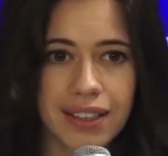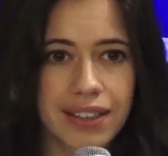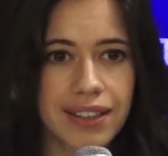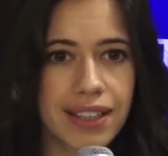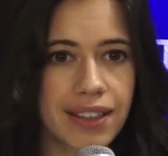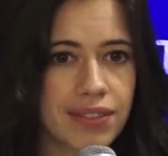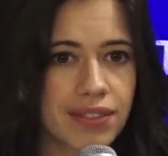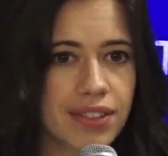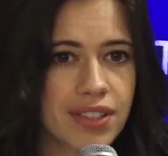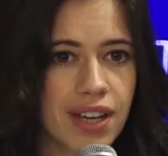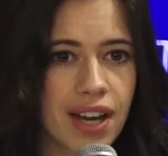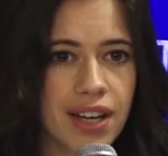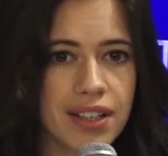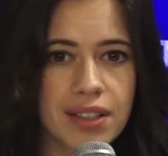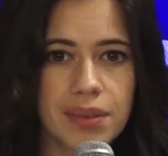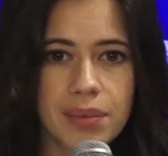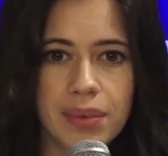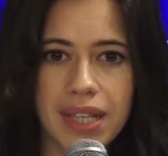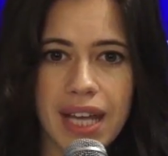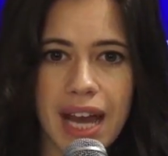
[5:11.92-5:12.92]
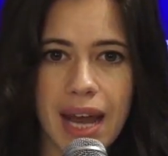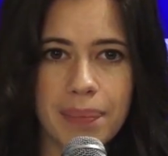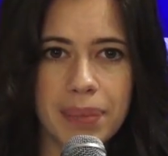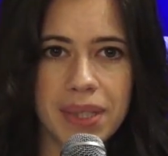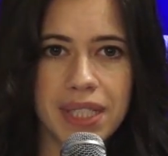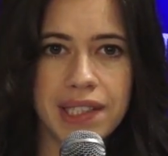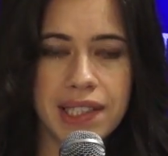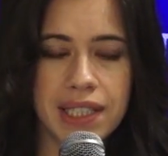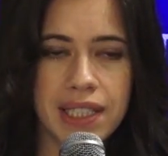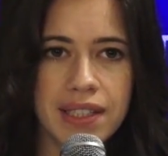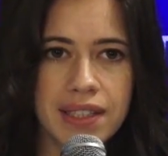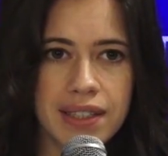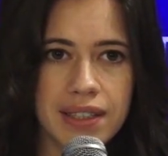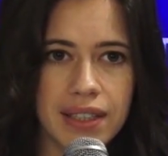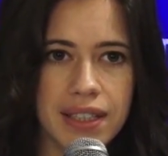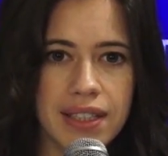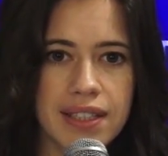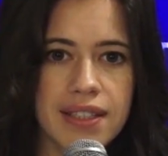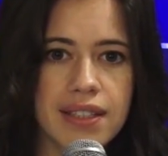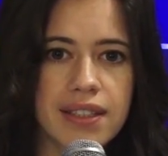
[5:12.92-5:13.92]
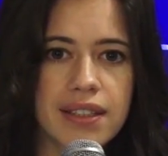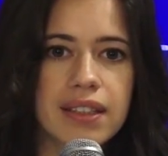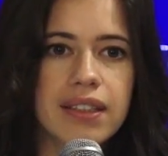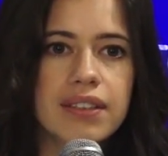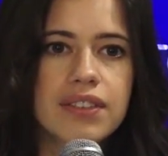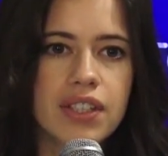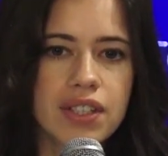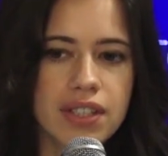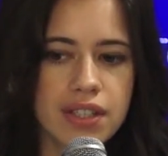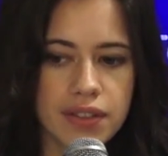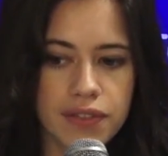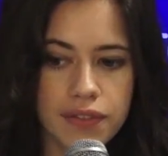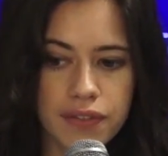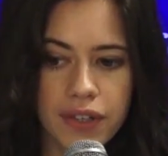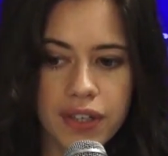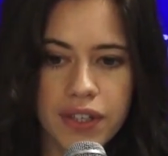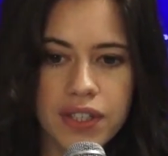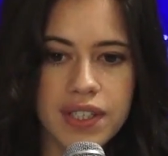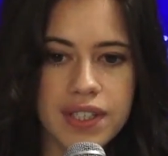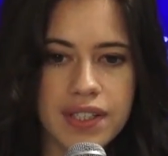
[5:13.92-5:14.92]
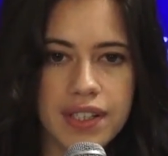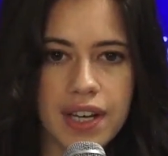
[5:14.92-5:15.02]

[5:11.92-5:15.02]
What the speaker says: that they've started with Happy Teas. It's just a first